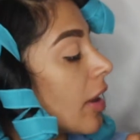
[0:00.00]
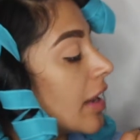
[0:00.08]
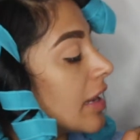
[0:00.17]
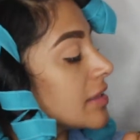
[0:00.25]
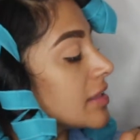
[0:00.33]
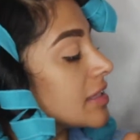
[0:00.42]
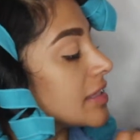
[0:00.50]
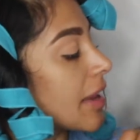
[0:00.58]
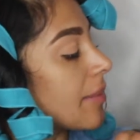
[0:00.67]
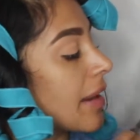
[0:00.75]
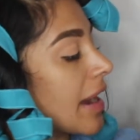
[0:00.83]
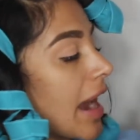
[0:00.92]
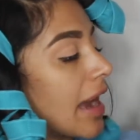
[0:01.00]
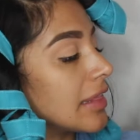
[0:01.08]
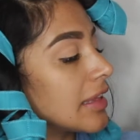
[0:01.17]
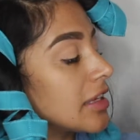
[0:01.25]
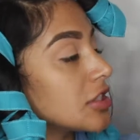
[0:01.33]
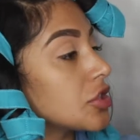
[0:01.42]
ahead and set my
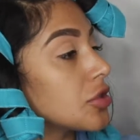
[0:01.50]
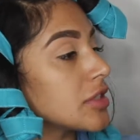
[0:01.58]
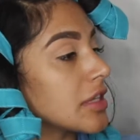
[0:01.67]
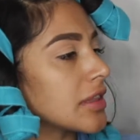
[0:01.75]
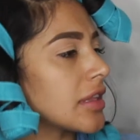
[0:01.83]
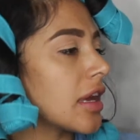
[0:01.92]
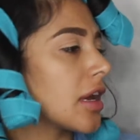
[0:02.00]
eyelids using the